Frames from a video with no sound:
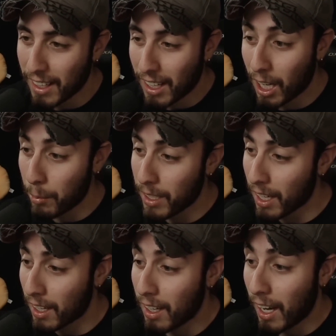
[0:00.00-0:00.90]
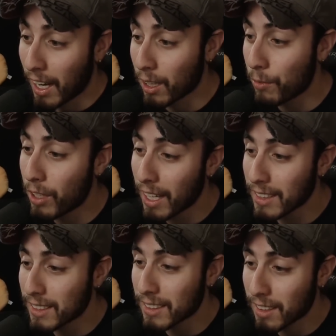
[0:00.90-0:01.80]
But yeah, I love you
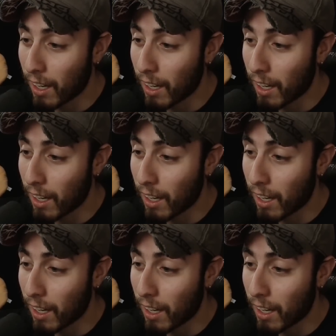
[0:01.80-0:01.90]
guys.